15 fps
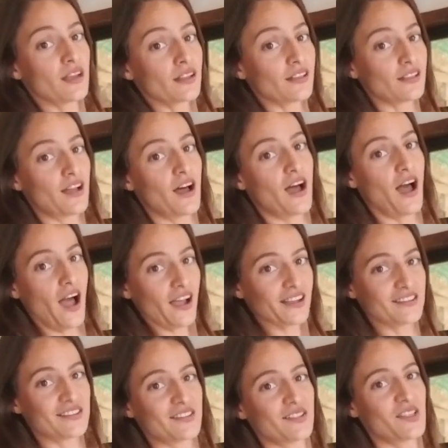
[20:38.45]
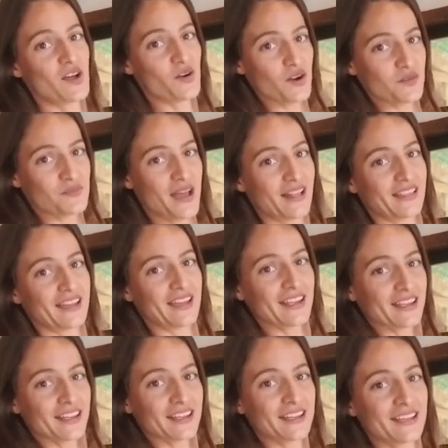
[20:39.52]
Lock into the lower belly.